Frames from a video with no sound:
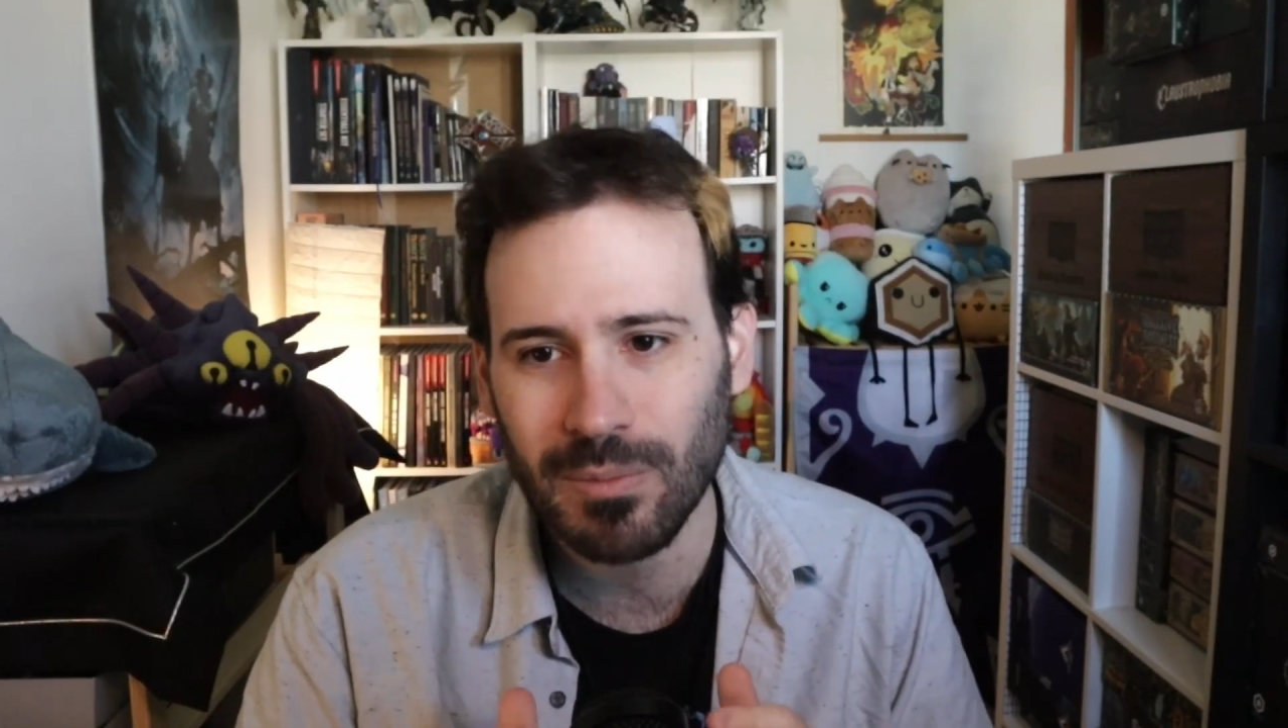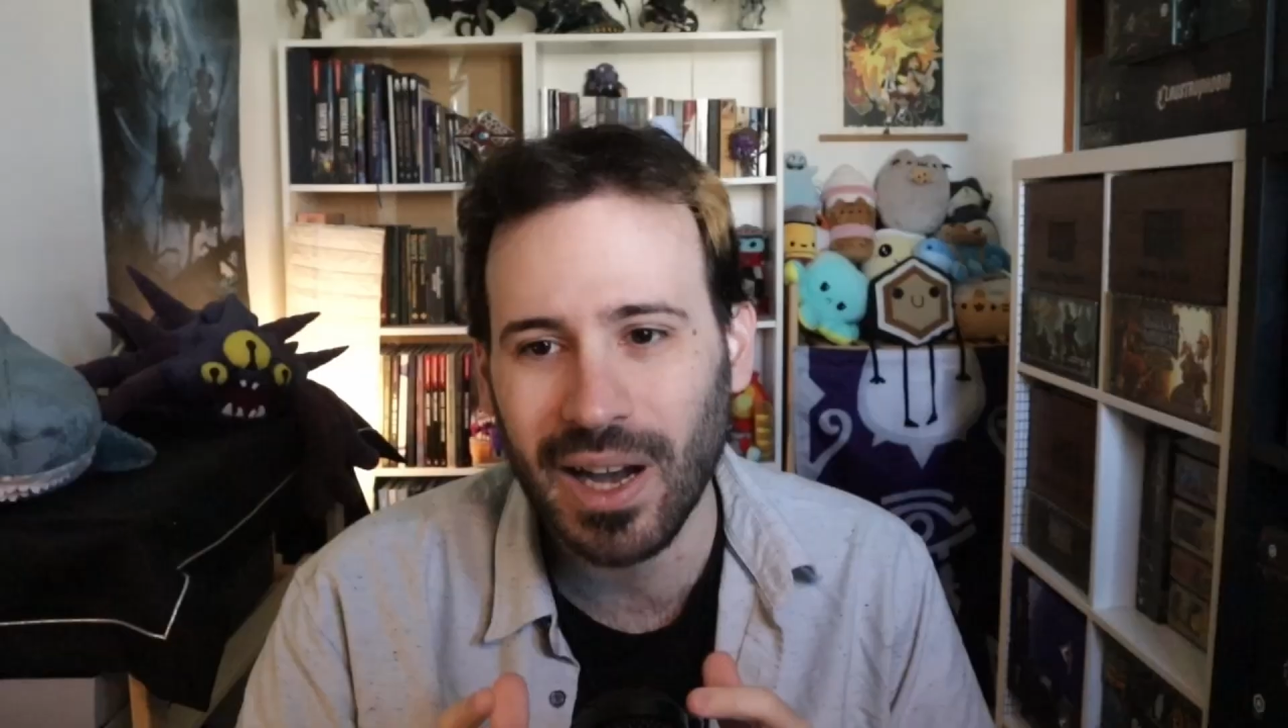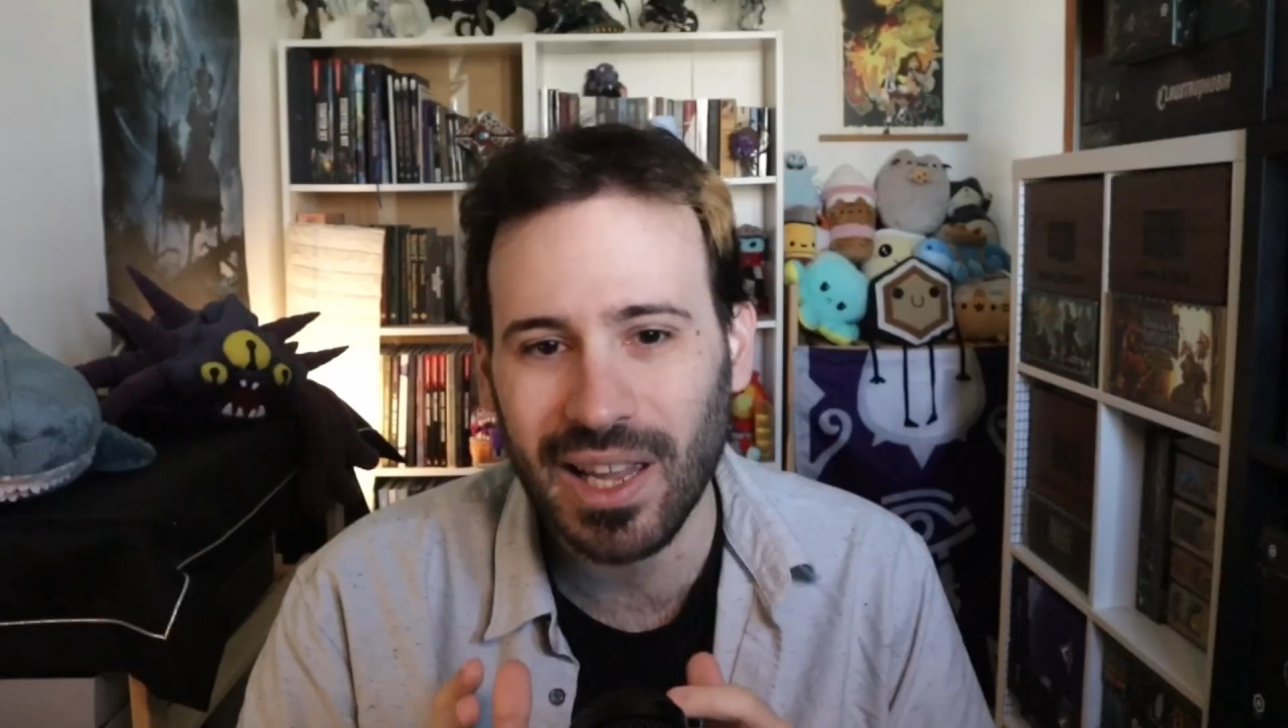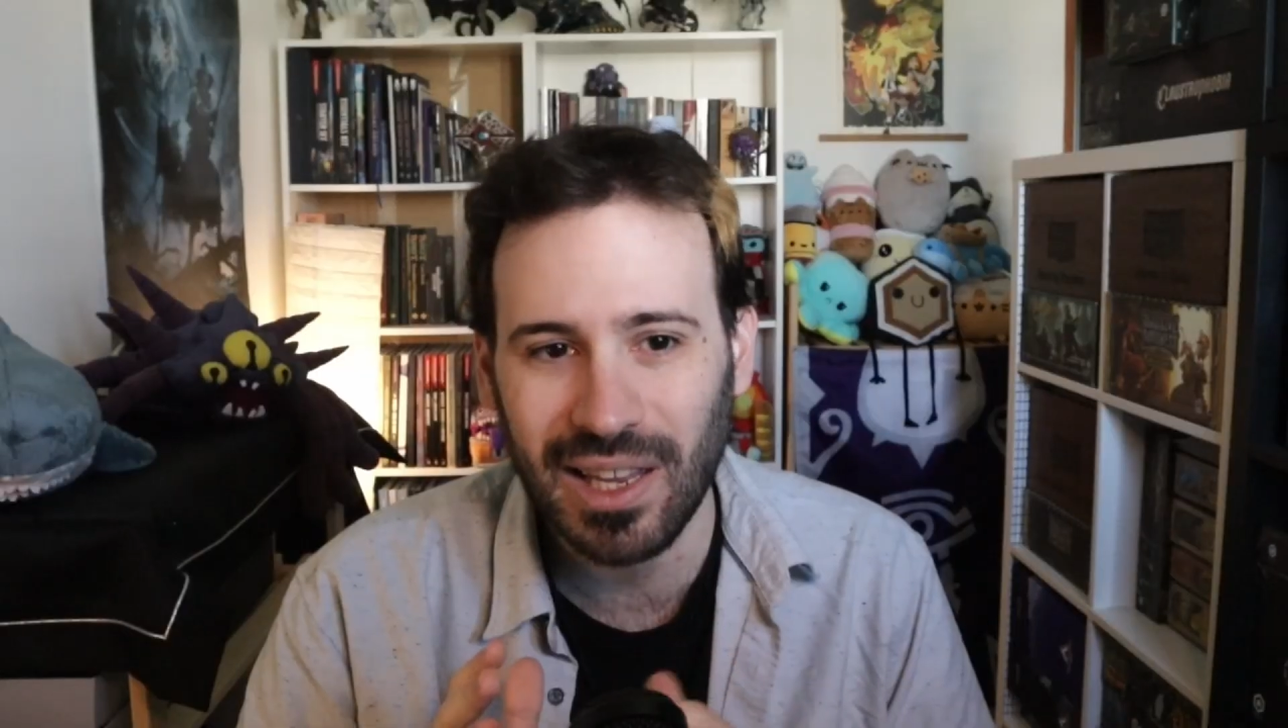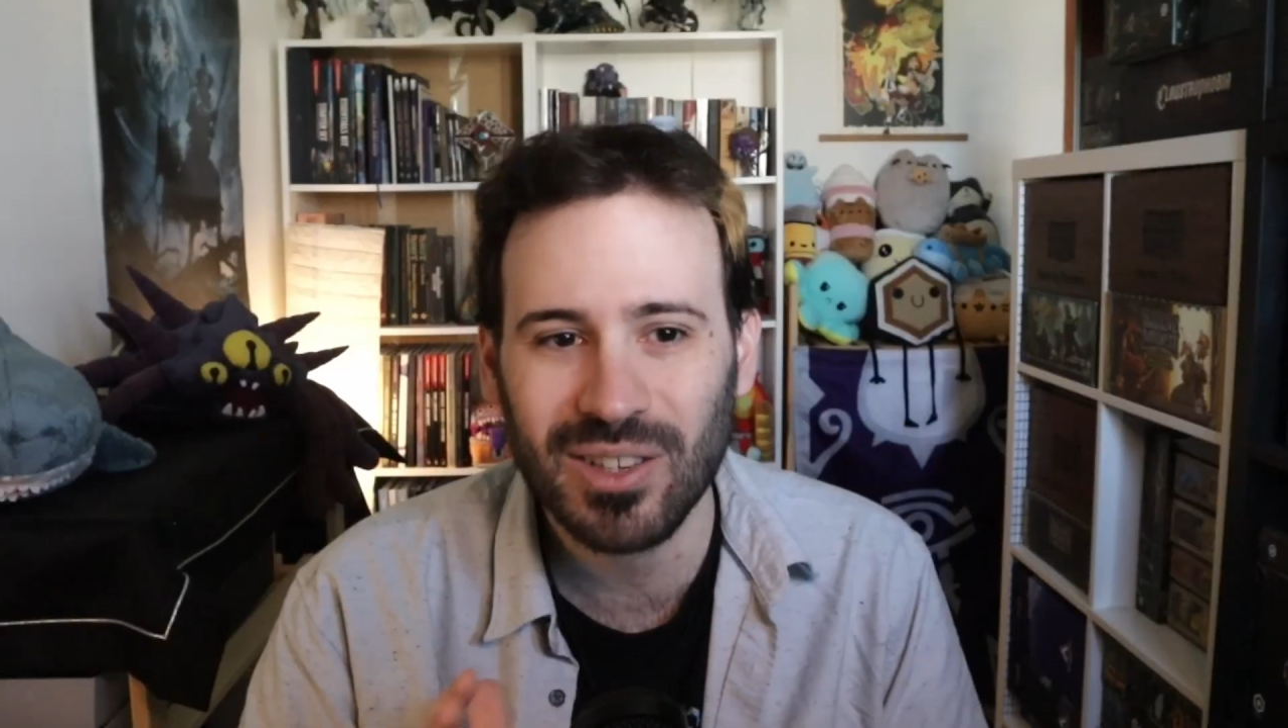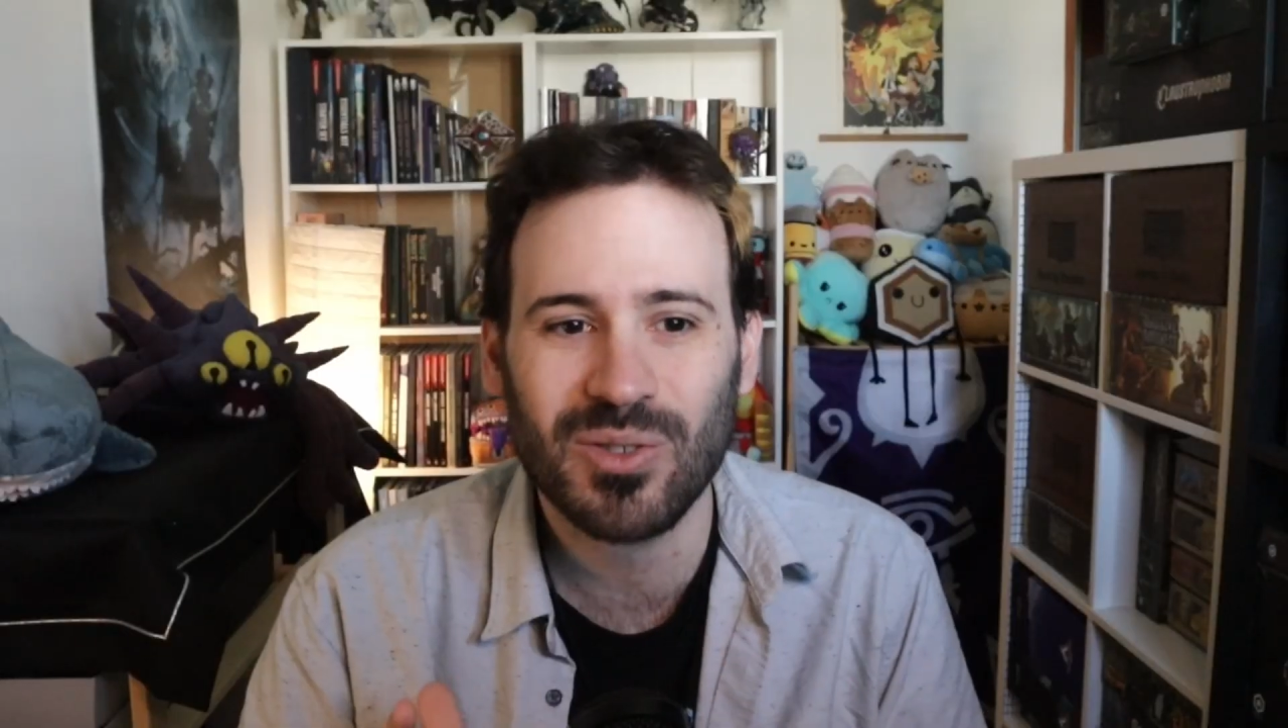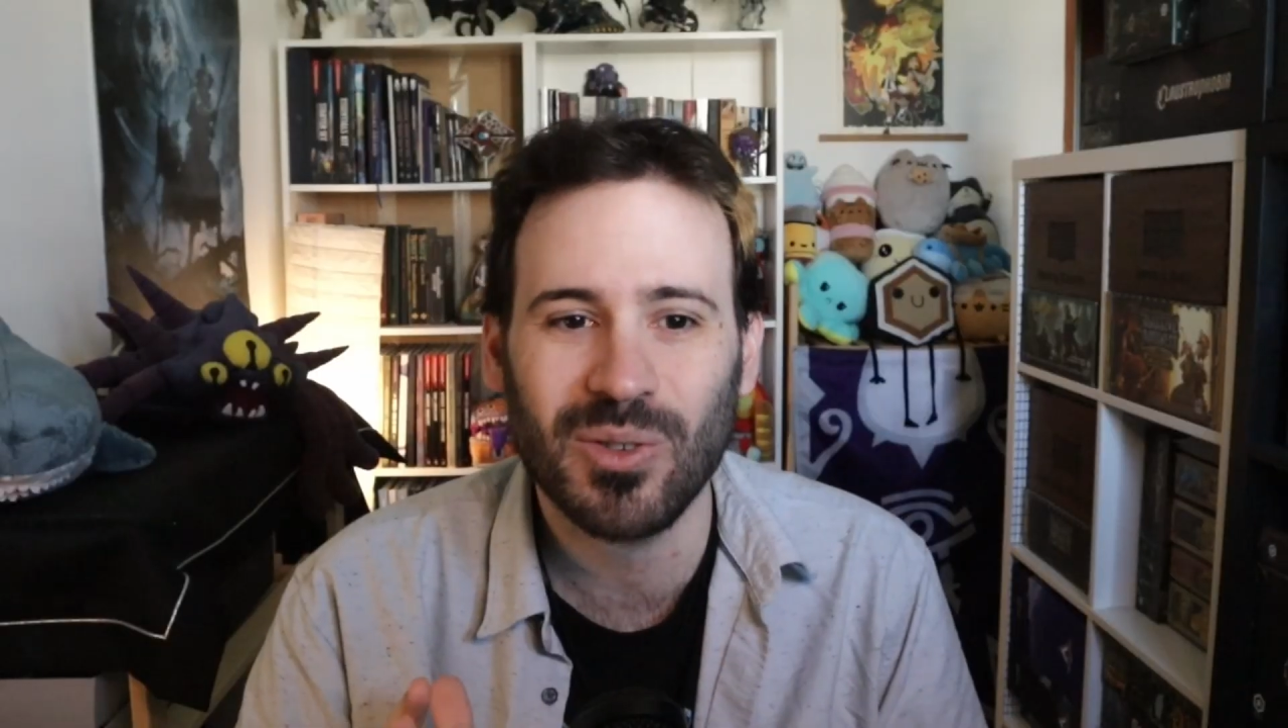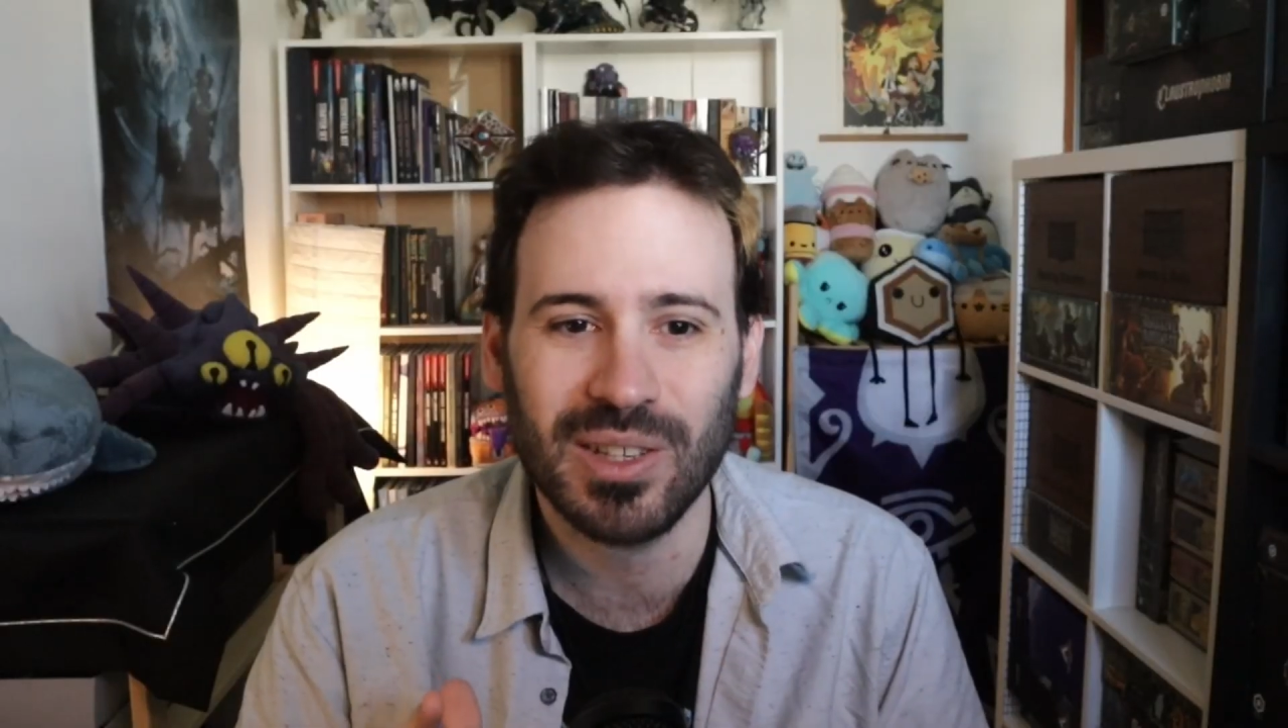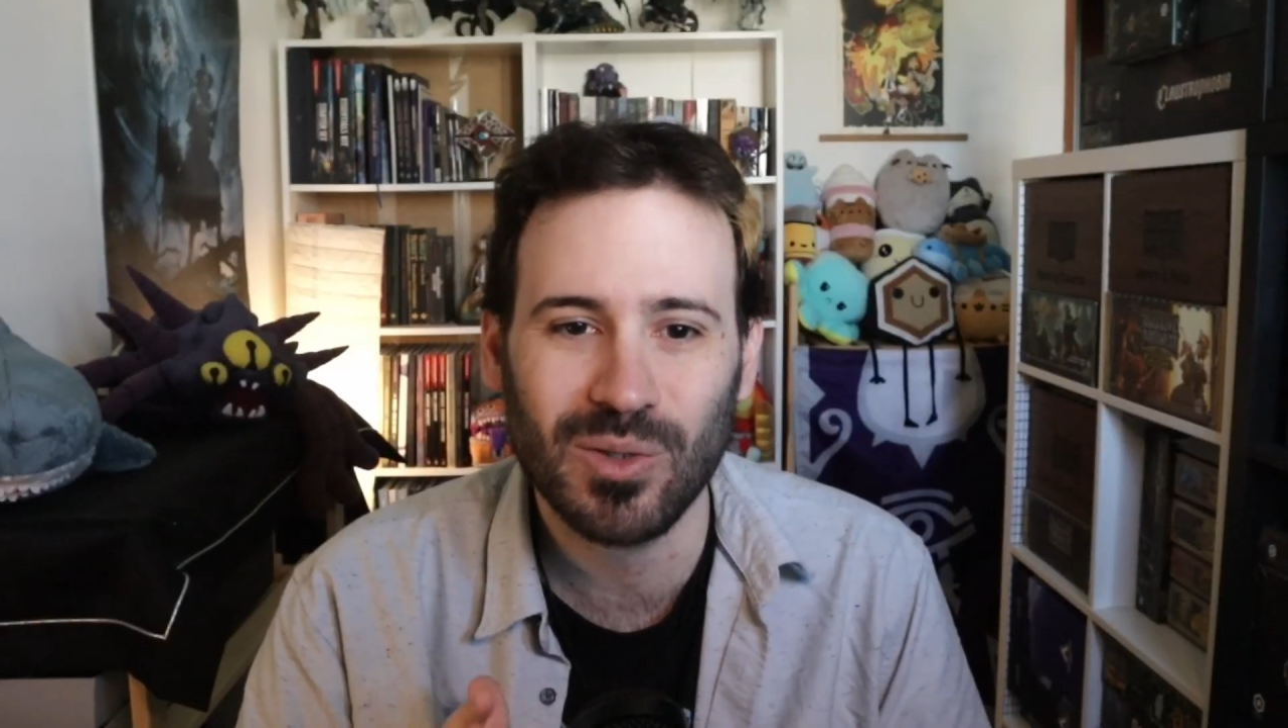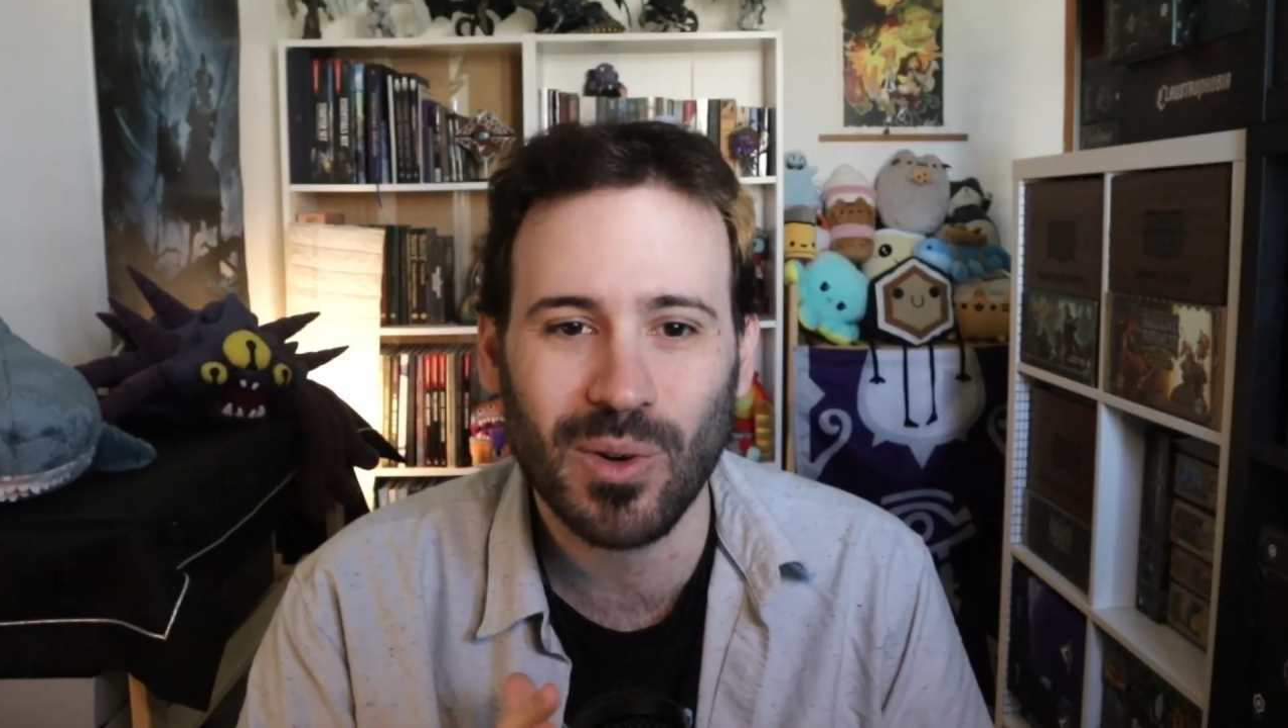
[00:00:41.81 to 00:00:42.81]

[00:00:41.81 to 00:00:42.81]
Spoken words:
my intro into